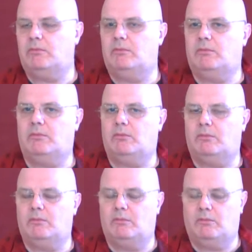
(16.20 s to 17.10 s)

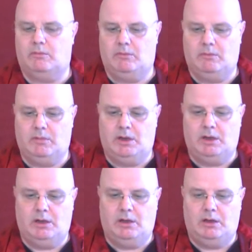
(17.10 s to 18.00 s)
[no speech]